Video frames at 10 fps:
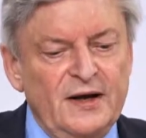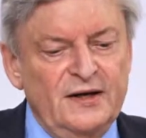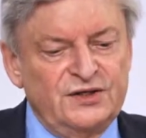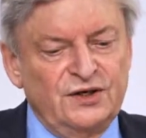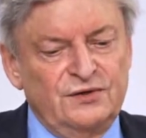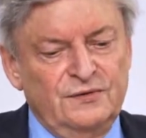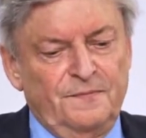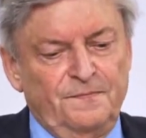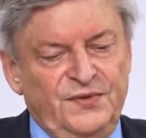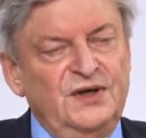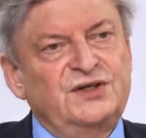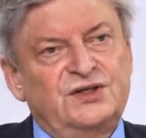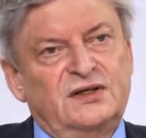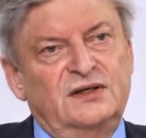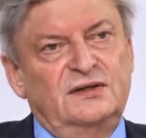So
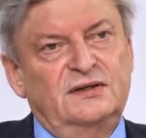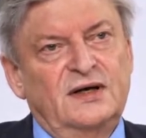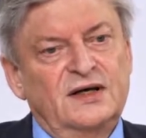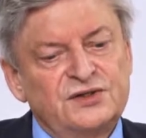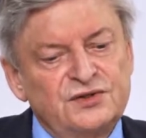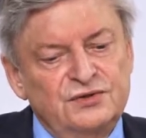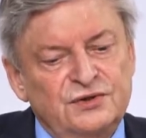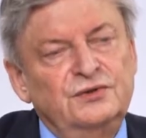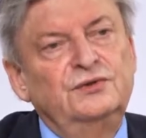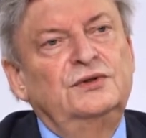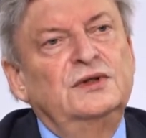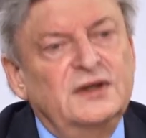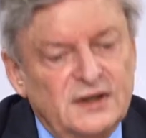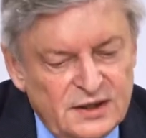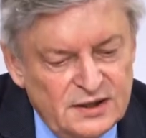this has to do
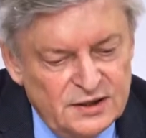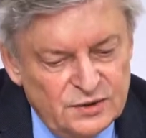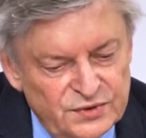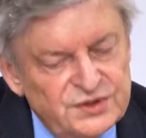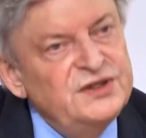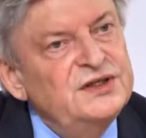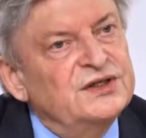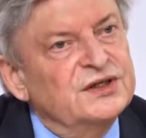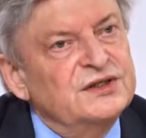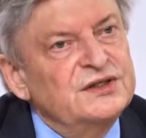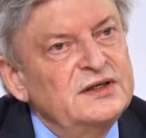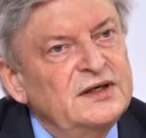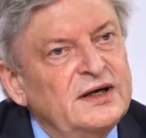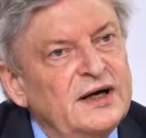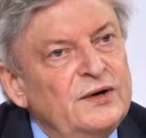with Jesus
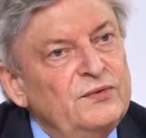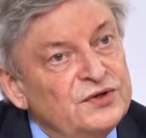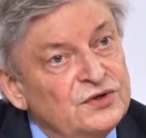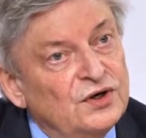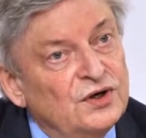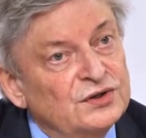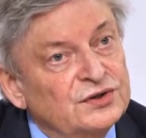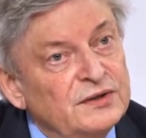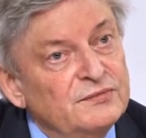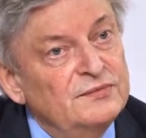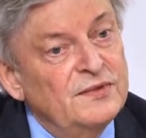and with God.